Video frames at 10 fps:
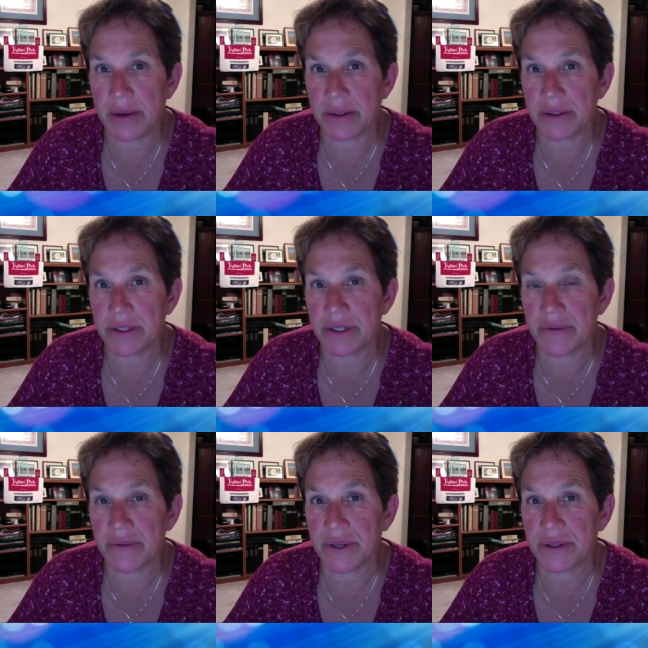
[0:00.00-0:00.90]

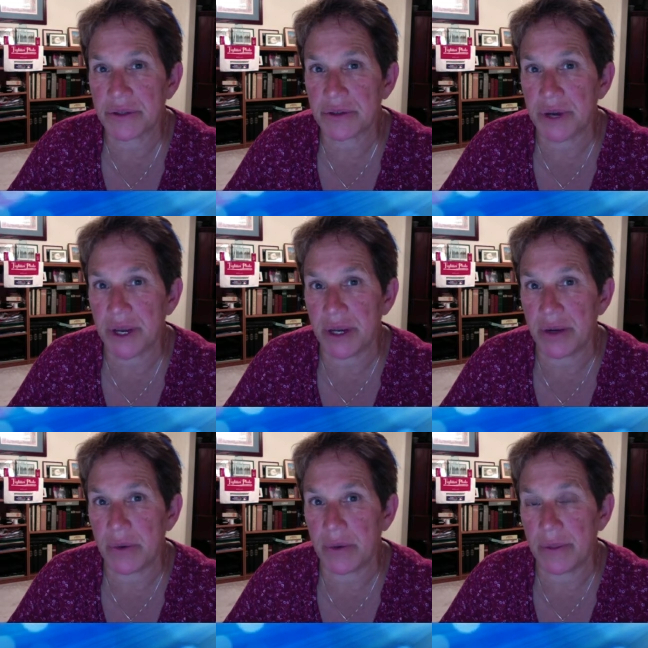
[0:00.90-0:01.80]
significant strain
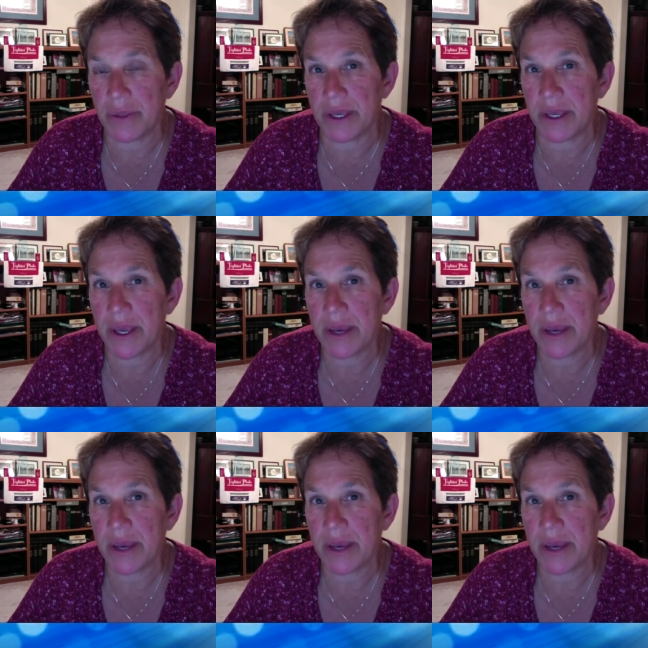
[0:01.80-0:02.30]
on the